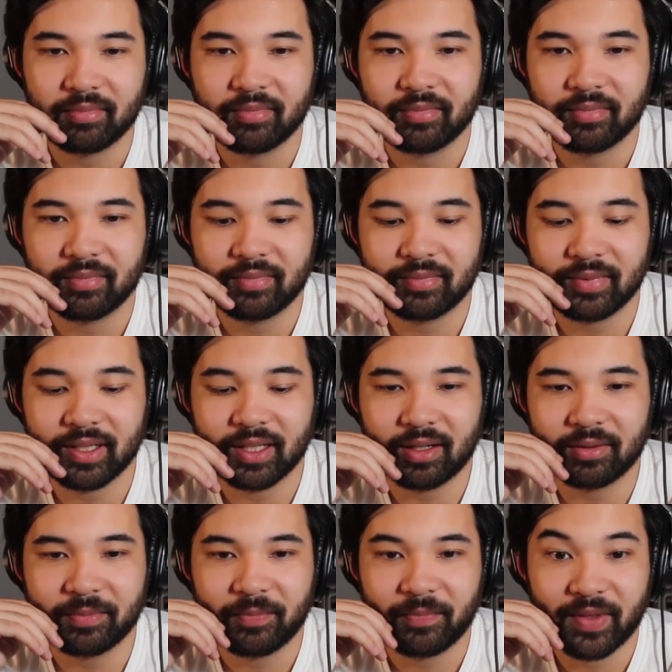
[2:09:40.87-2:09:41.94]
Want to, you know?
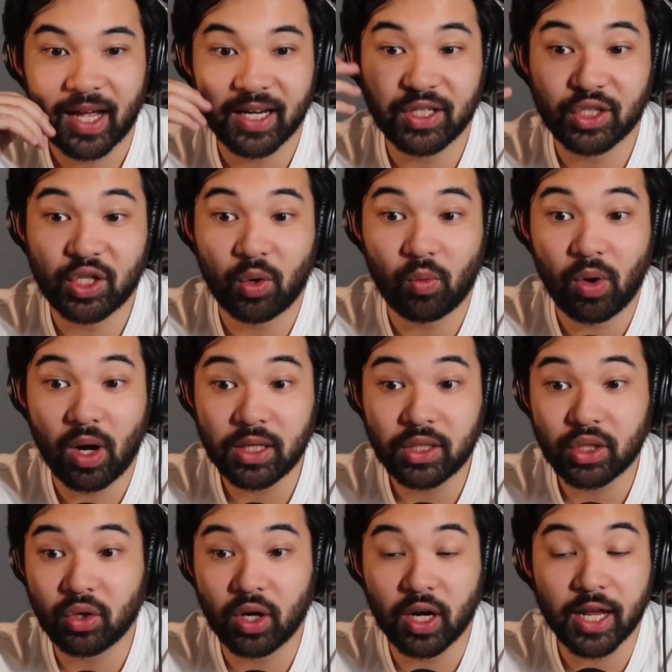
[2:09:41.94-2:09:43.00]
Yeah. I just don't want
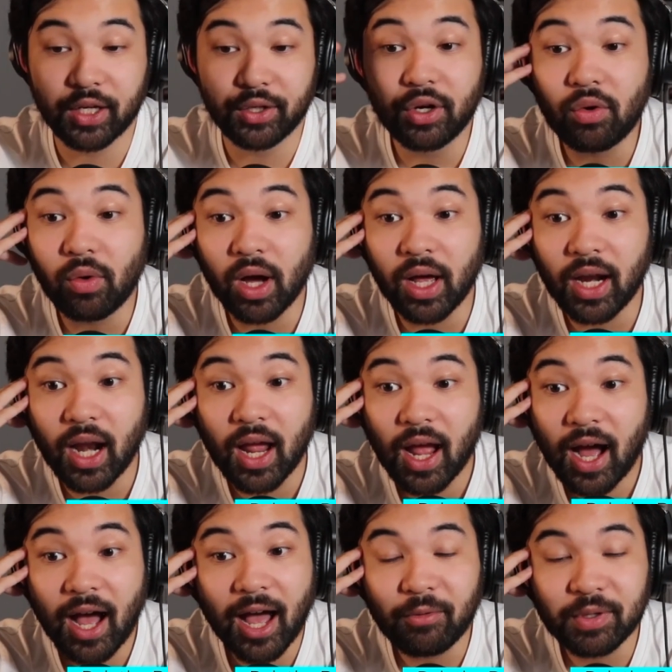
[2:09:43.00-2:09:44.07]
to. And you know what? The
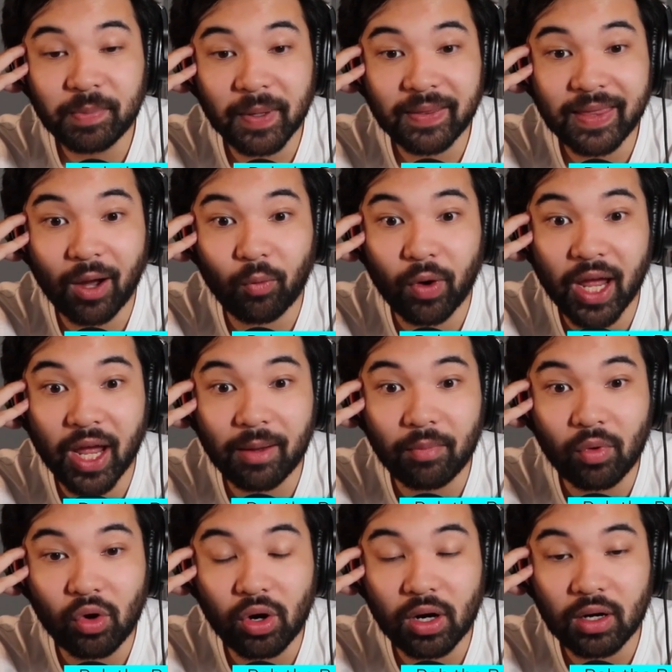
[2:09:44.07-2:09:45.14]
time I respect it.
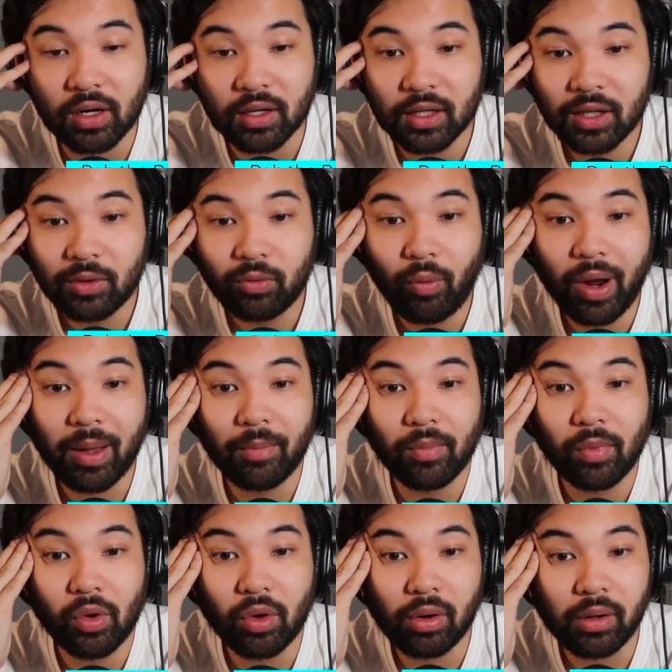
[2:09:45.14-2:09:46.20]
That way
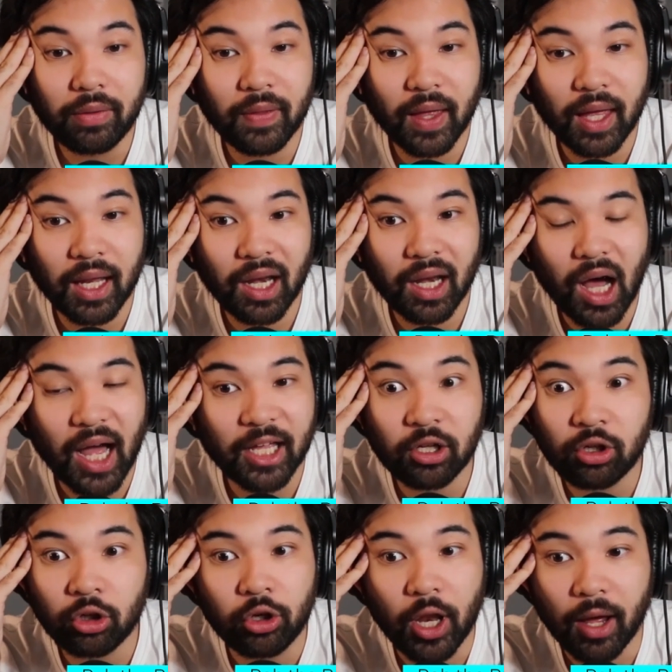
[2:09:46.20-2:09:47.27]
more than I
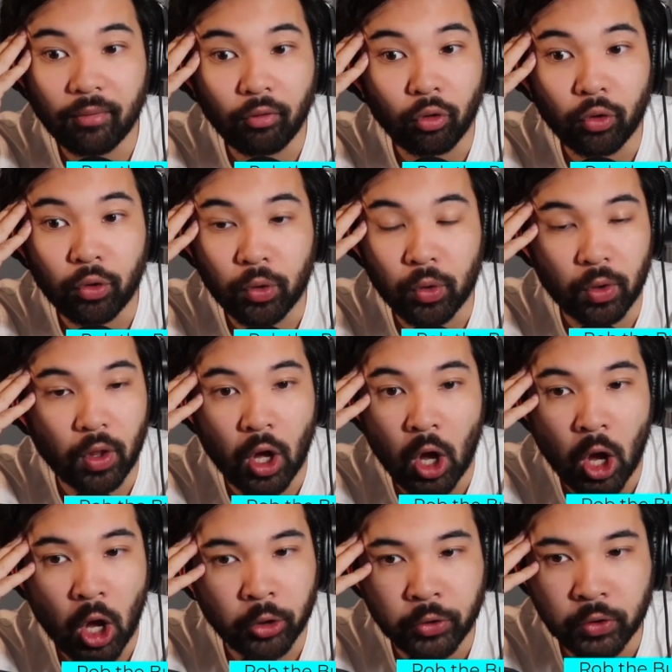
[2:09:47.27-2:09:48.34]
could never do
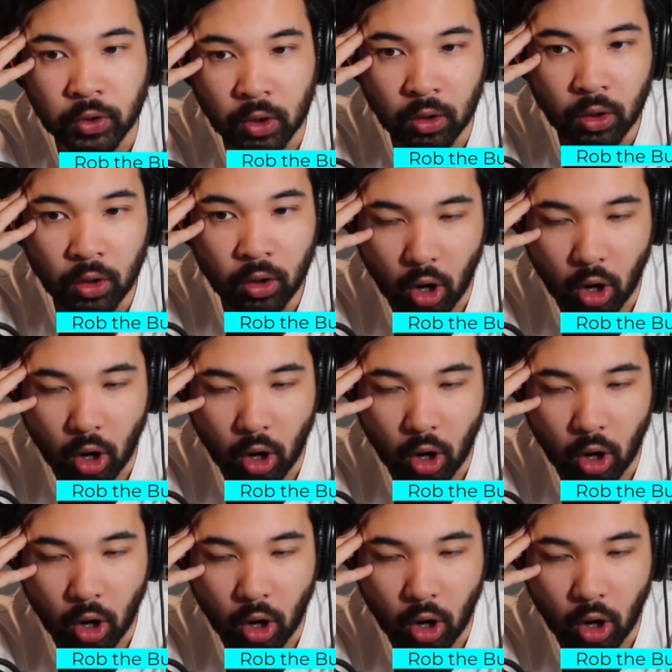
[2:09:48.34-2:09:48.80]
that. I can't do that.